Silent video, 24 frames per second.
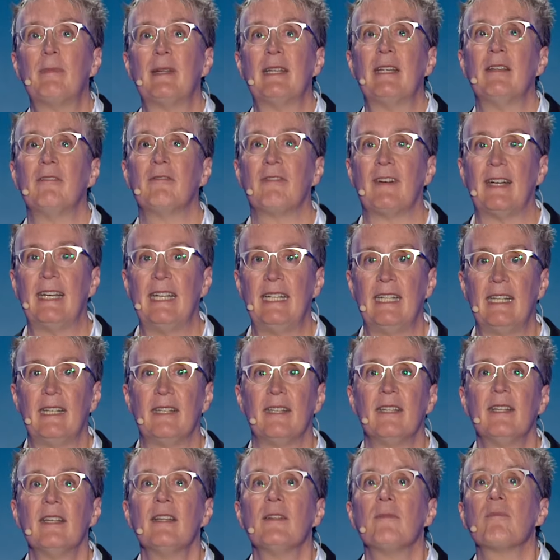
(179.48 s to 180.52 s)
been invited
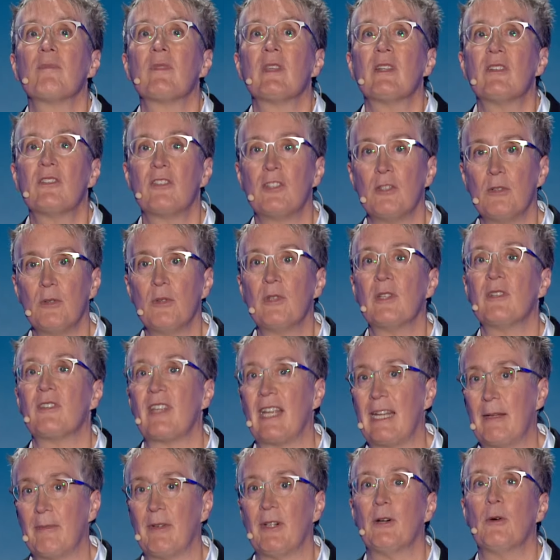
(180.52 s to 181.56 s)
to the
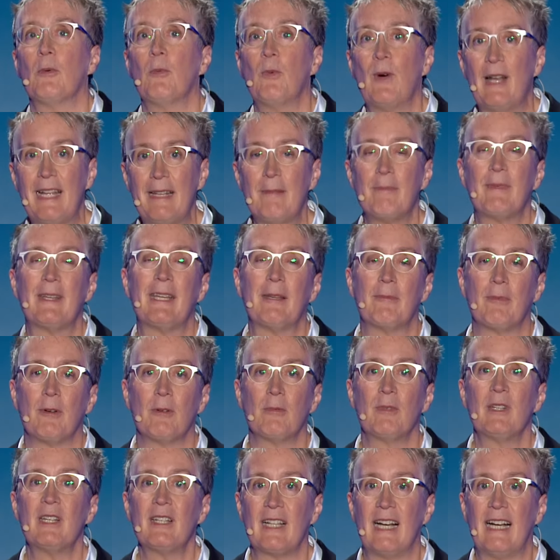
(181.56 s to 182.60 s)
table when people
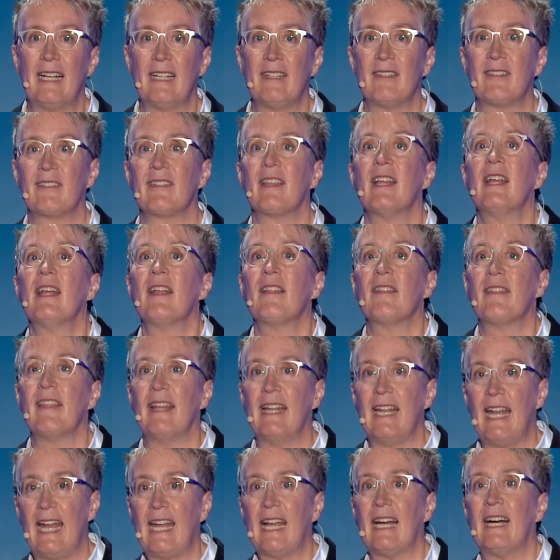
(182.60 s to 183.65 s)
realized
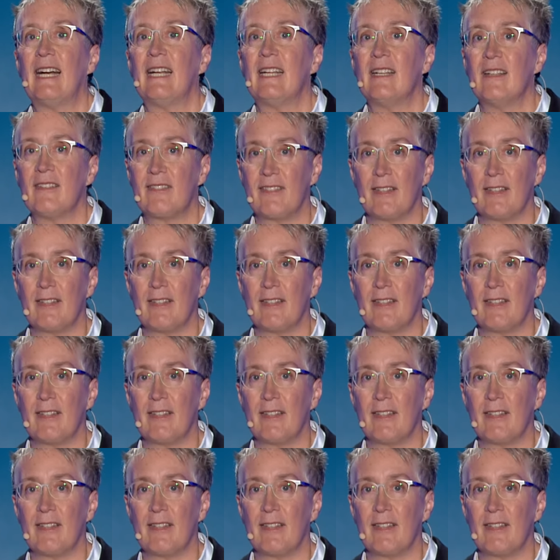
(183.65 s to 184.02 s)
that AI is